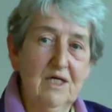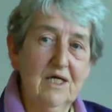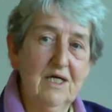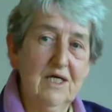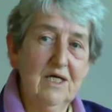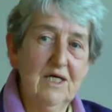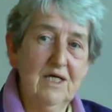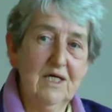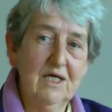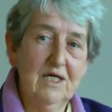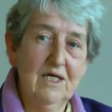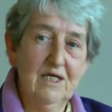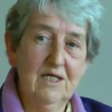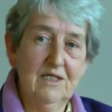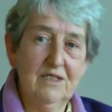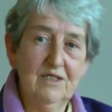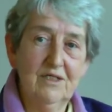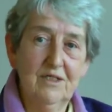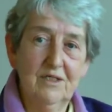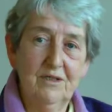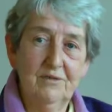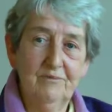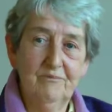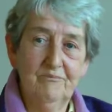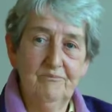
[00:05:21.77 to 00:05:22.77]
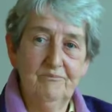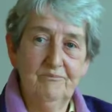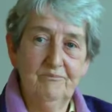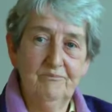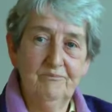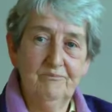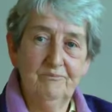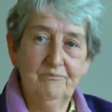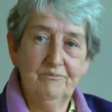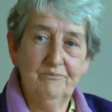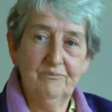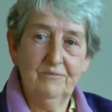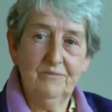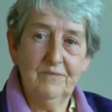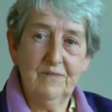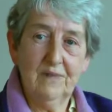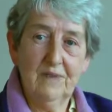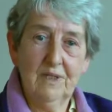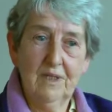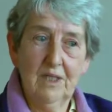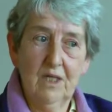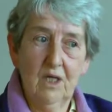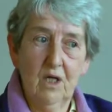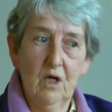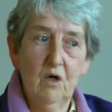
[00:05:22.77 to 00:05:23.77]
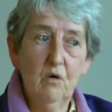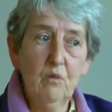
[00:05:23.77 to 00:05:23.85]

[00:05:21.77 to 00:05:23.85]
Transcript: Do you not have a mm. harvest festival then?